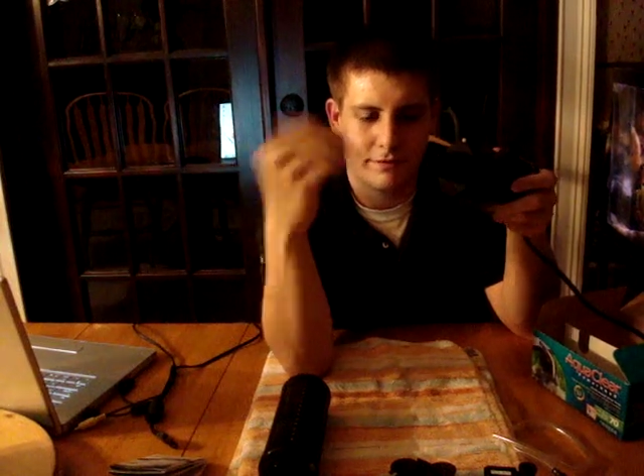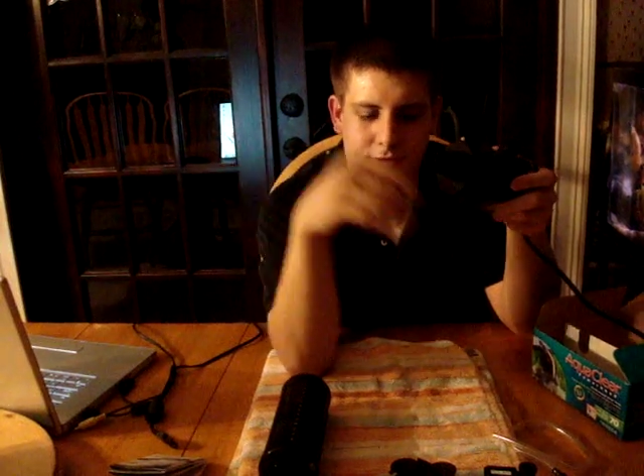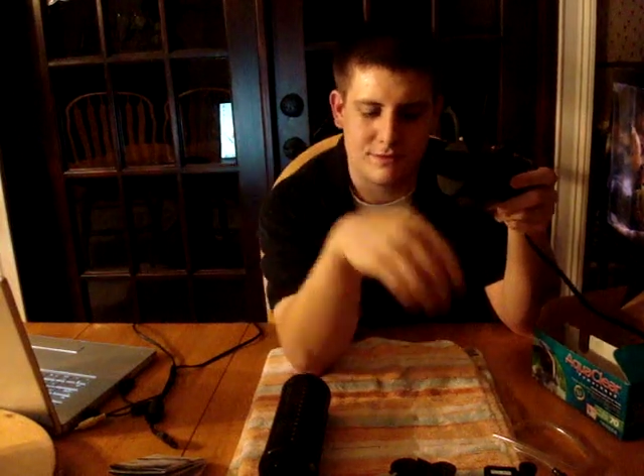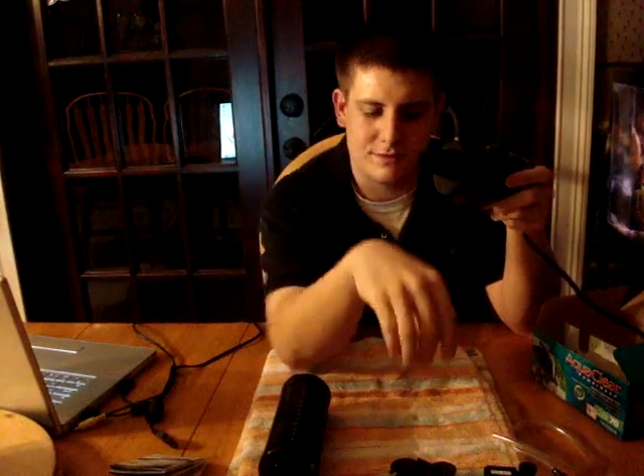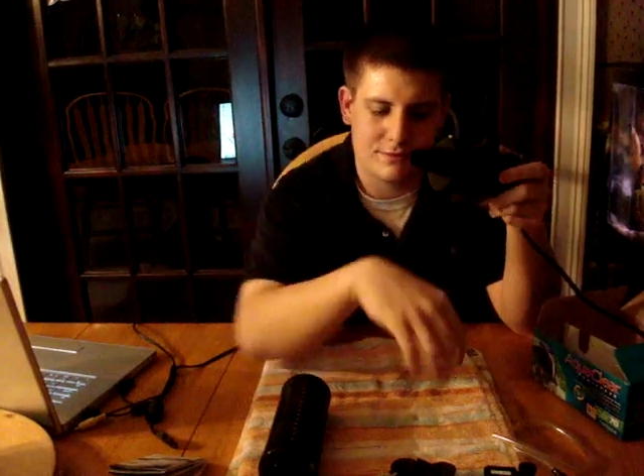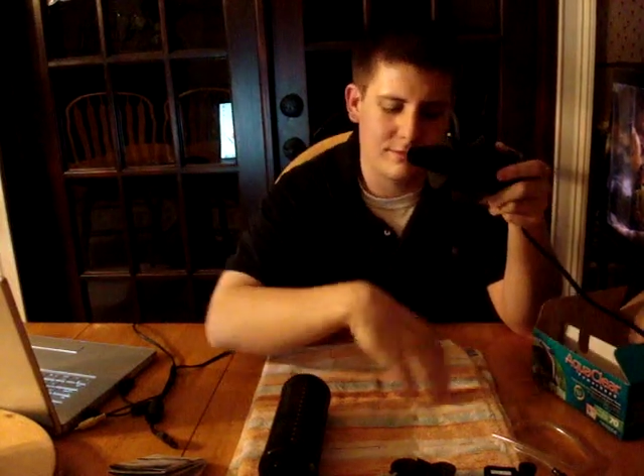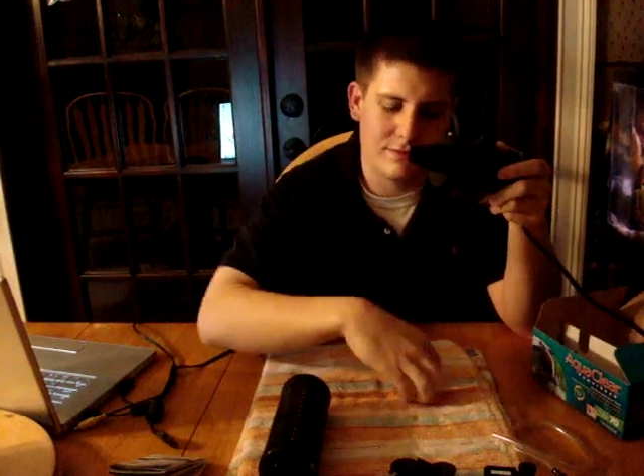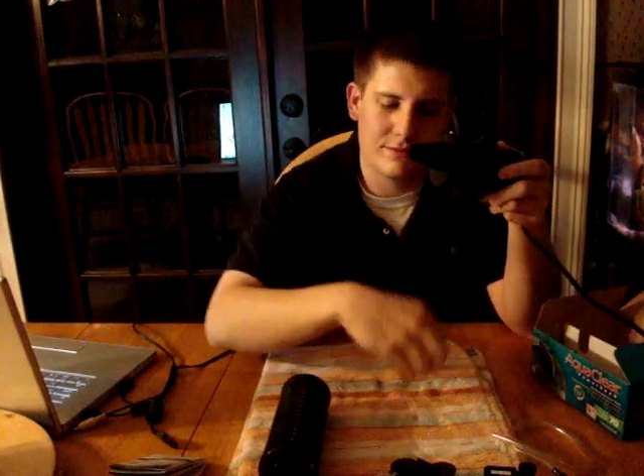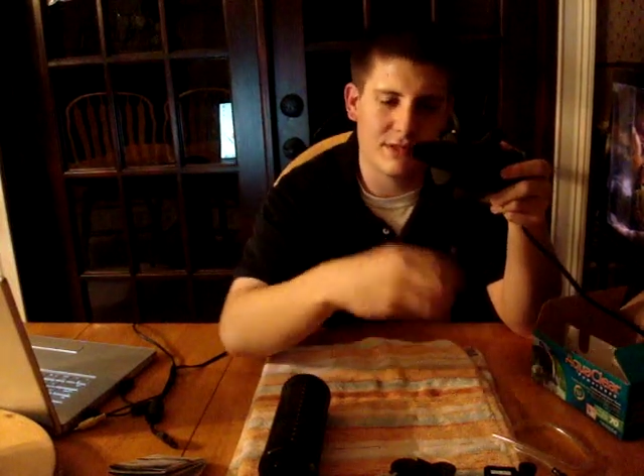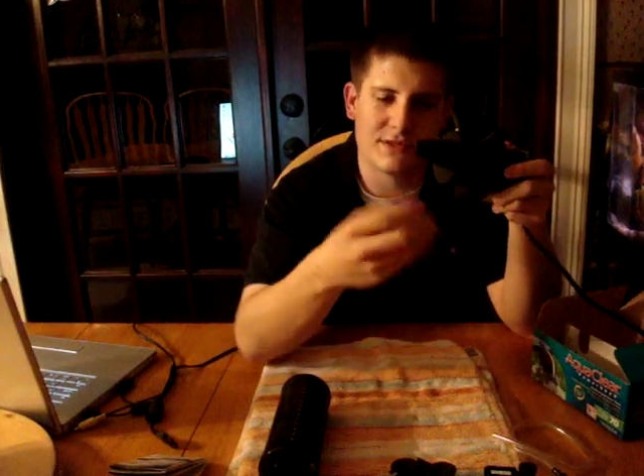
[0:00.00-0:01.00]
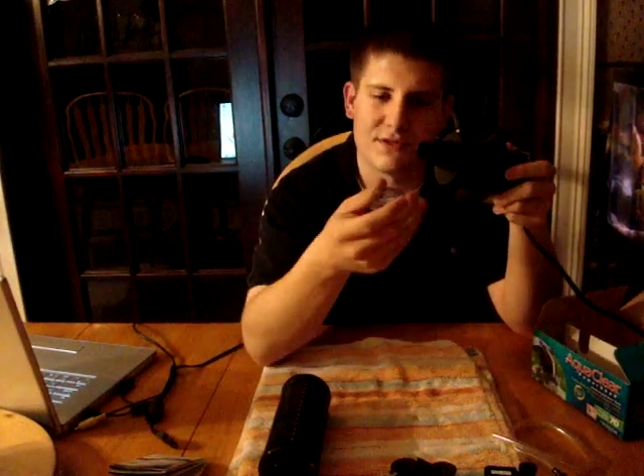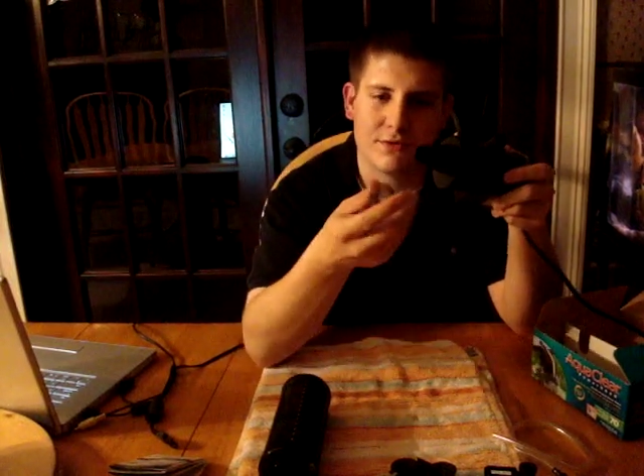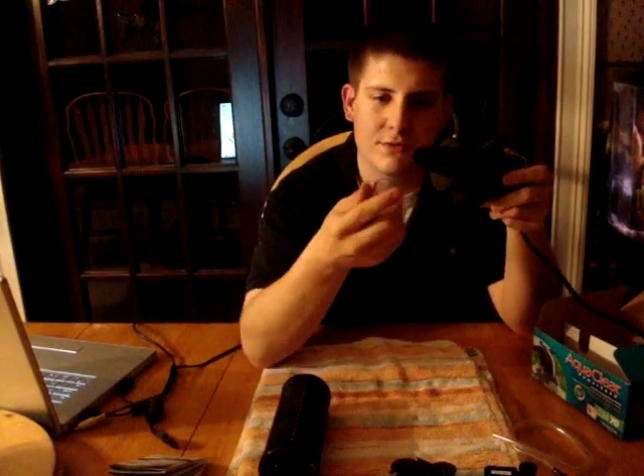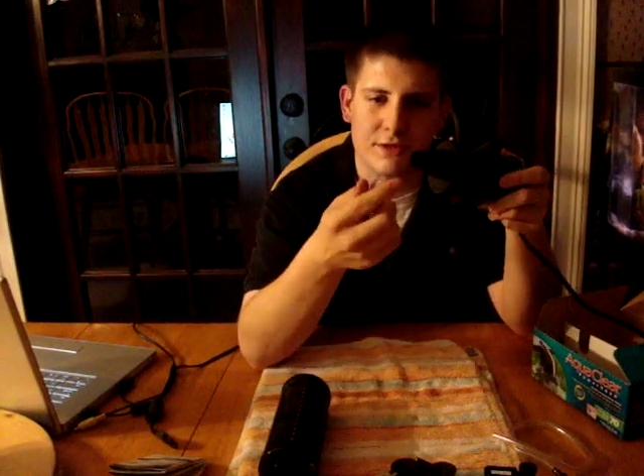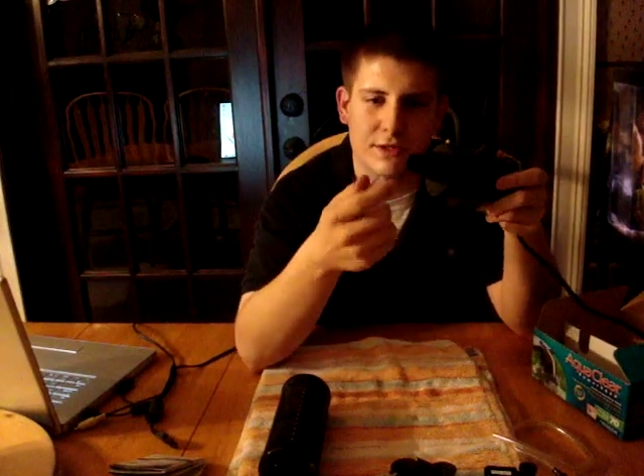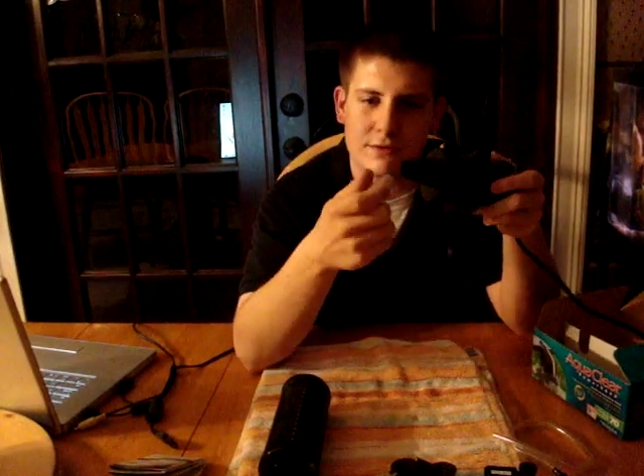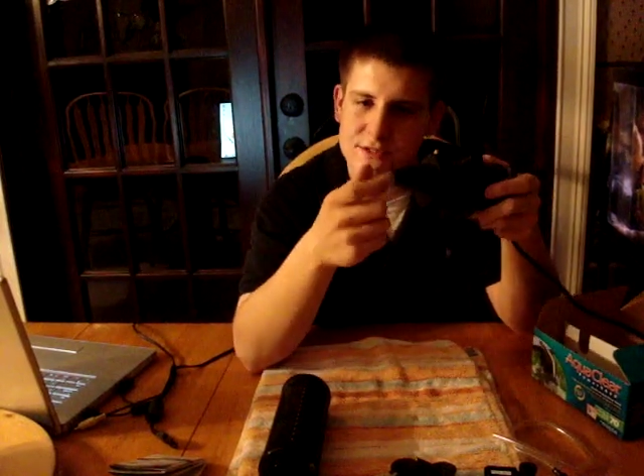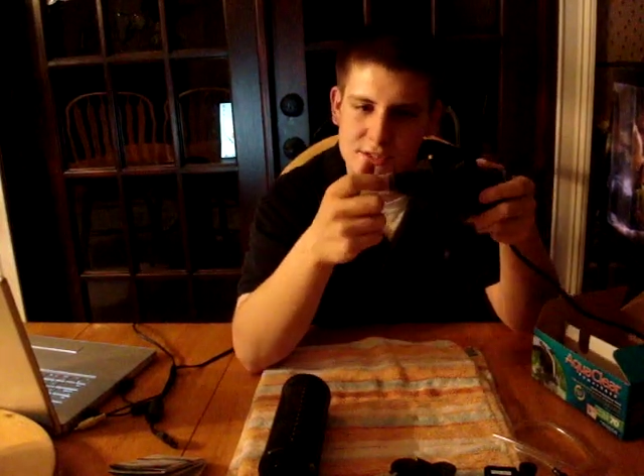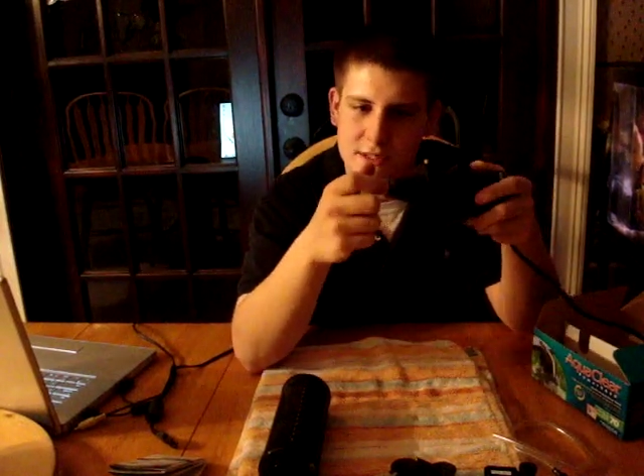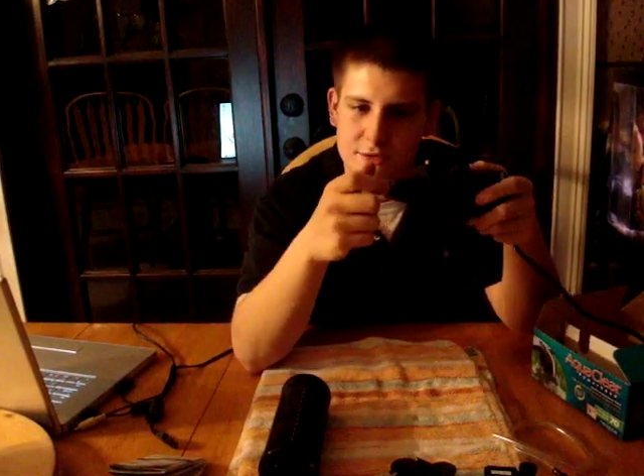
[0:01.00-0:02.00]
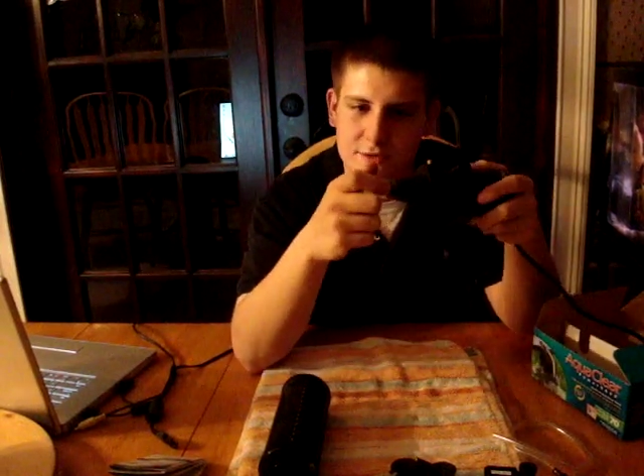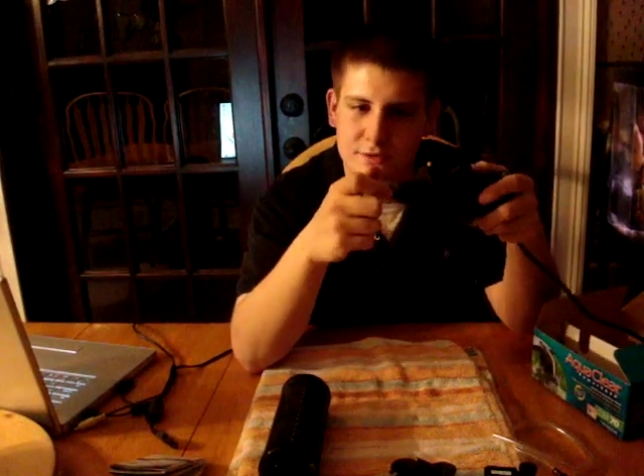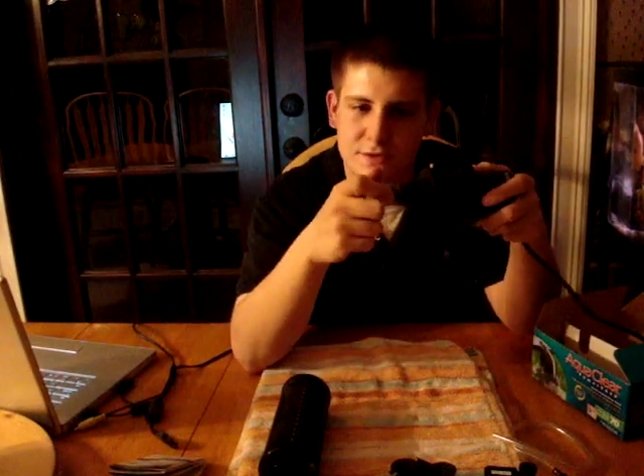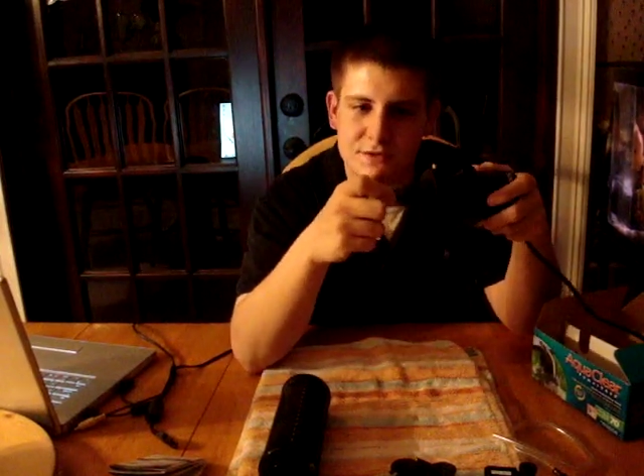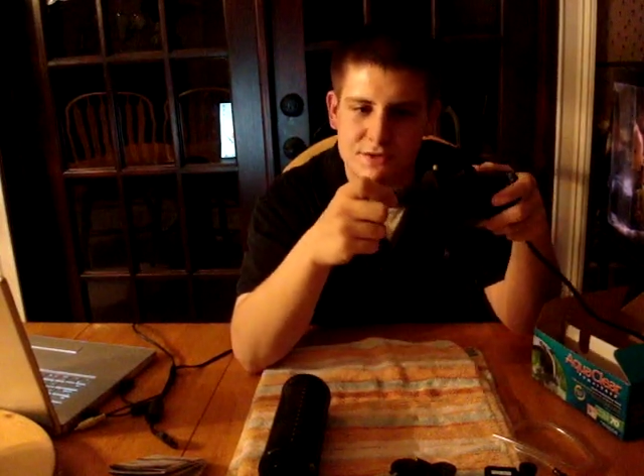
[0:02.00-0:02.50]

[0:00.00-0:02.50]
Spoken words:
it doesn't hook in or stay on,